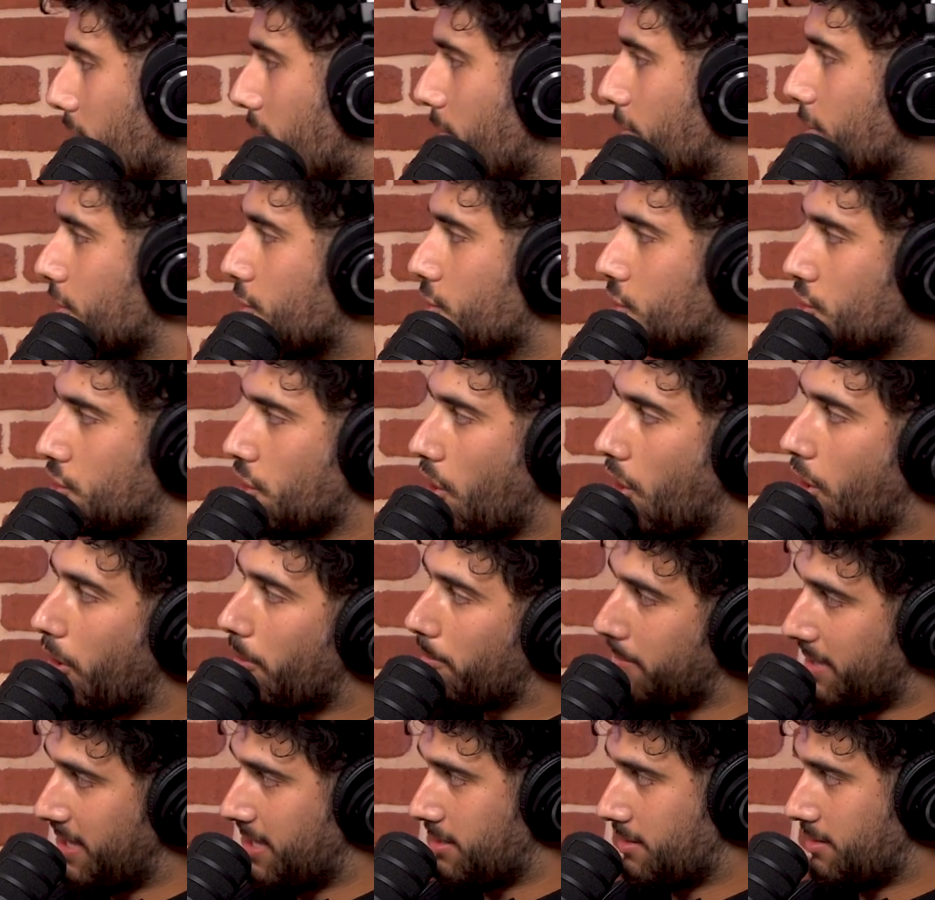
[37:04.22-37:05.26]
for
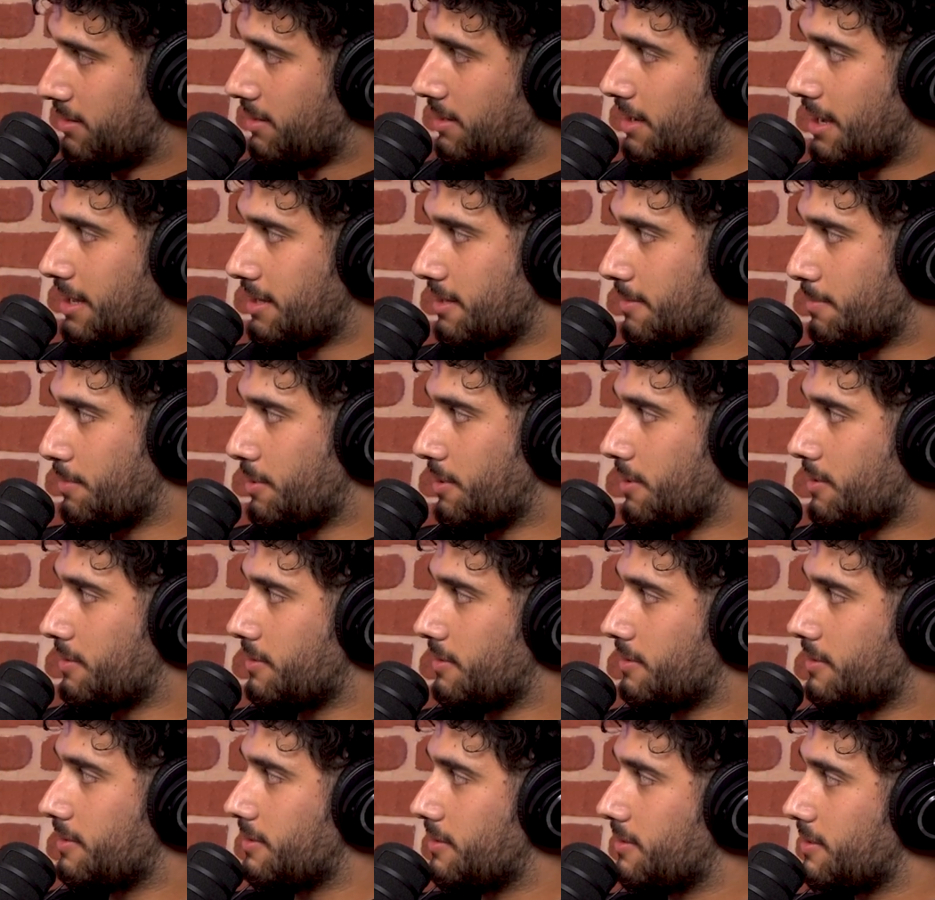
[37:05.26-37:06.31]
Tommy as a
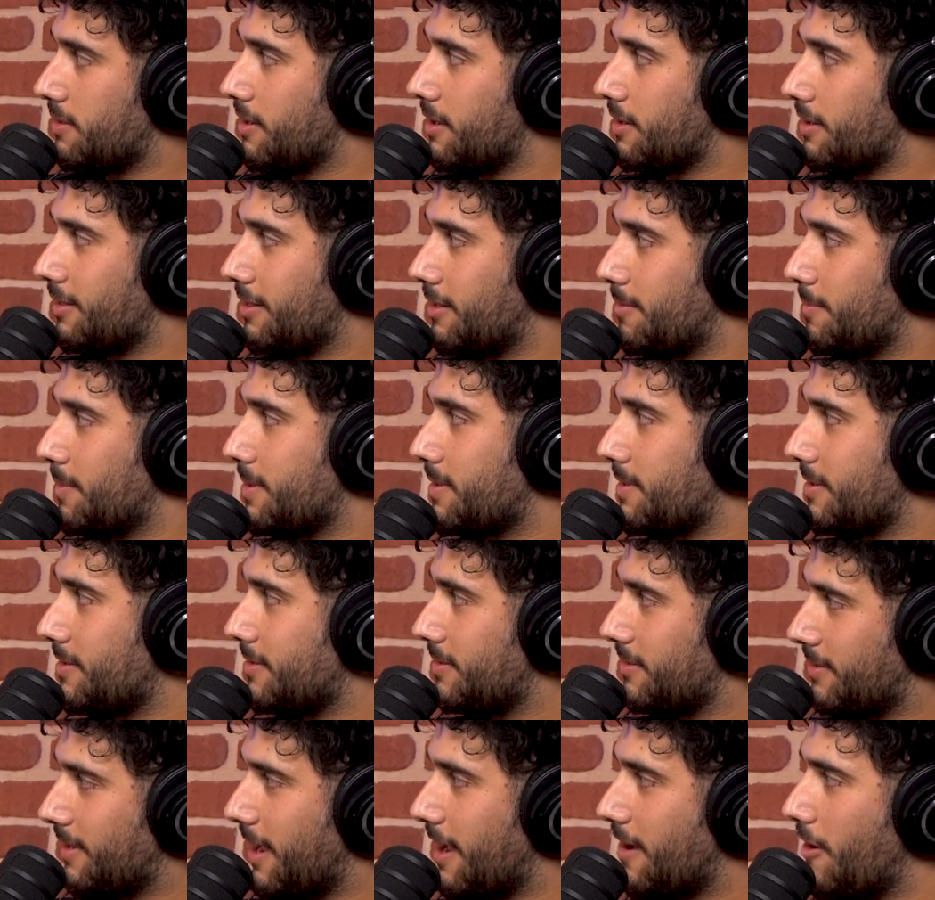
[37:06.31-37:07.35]
person since starting this
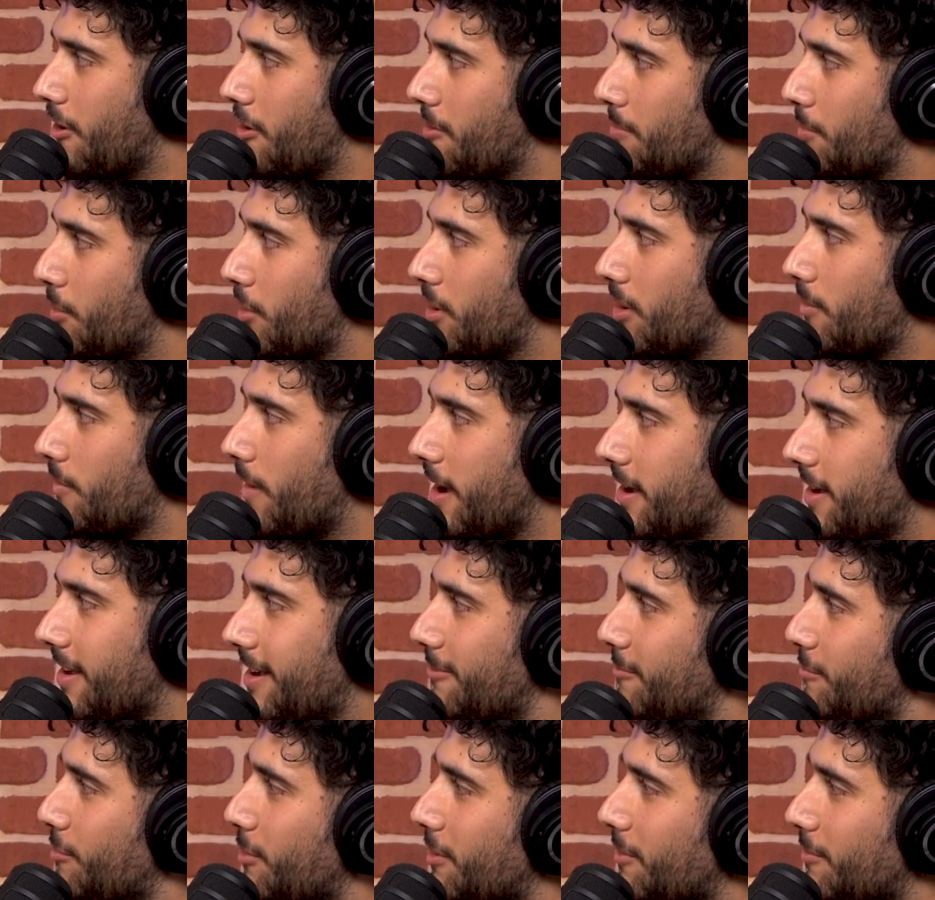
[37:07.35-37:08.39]
business? Take Homeboy away
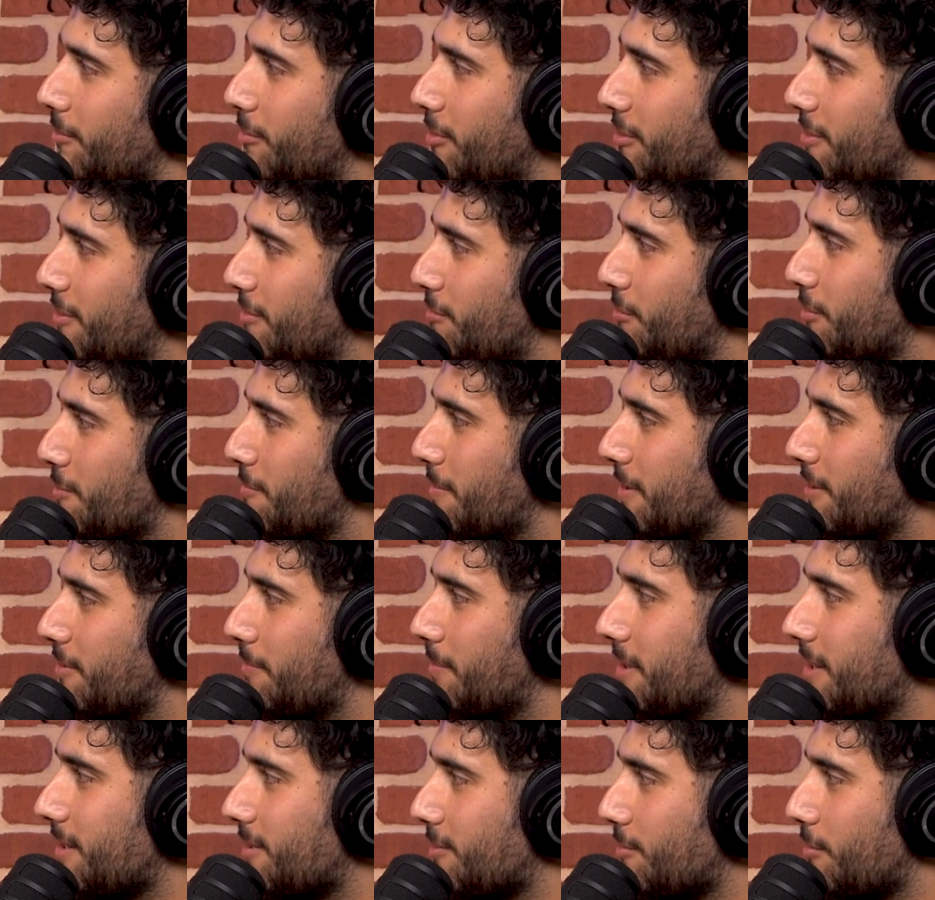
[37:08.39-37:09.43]
now. What's been your
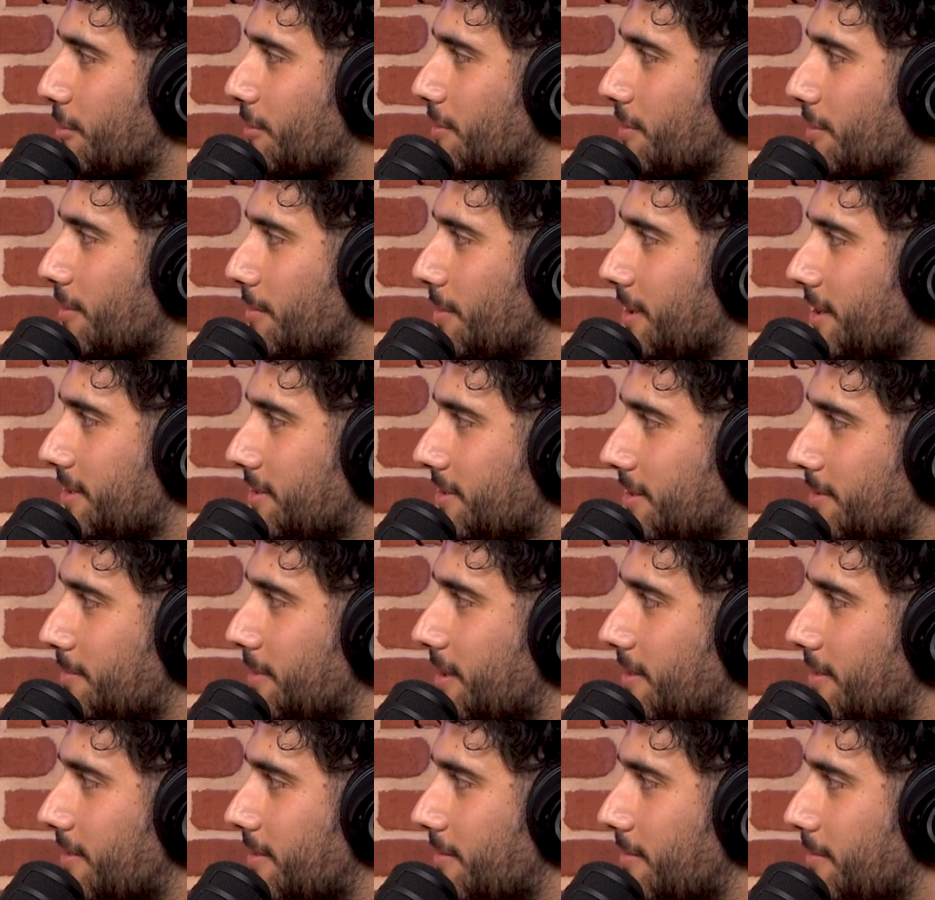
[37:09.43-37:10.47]
biggest growth in the past 6
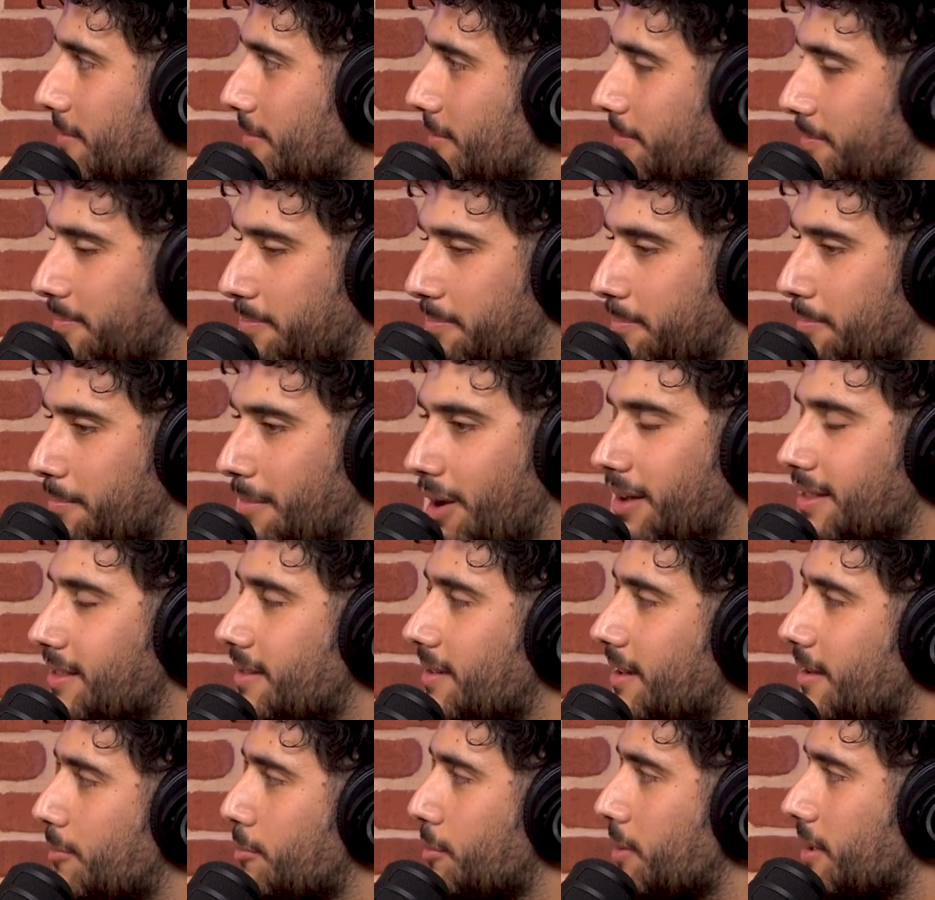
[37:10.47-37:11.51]
months,
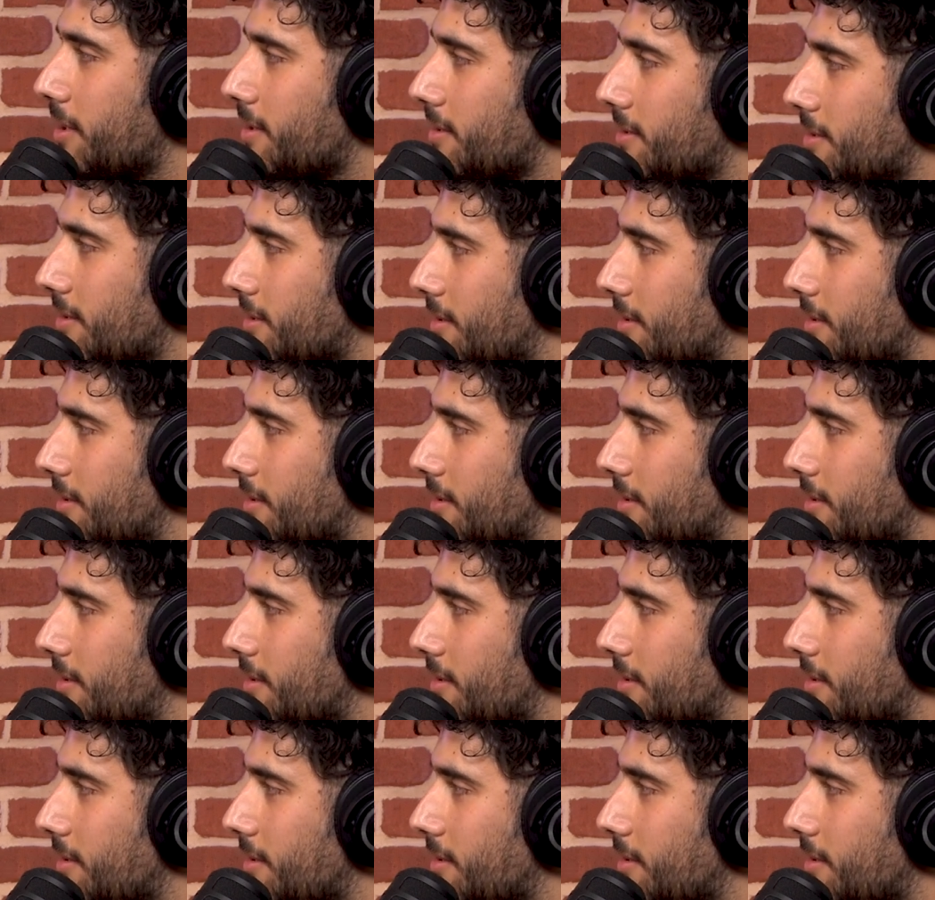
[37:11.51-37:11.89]
mindset wise?